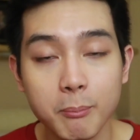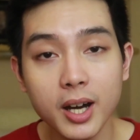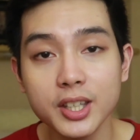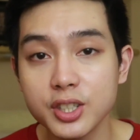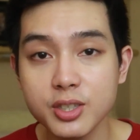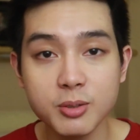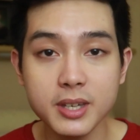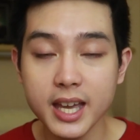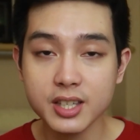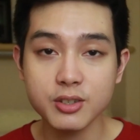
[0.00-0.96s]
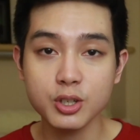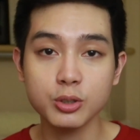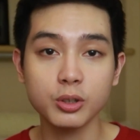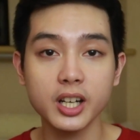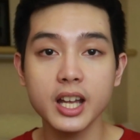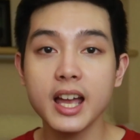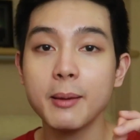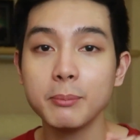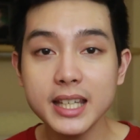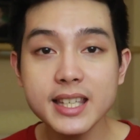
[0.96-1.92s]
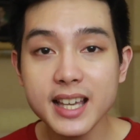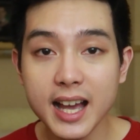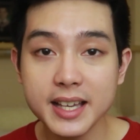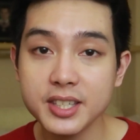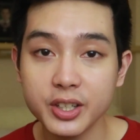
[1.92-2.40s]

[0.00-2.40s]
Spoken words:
But just to be extra sure, please ask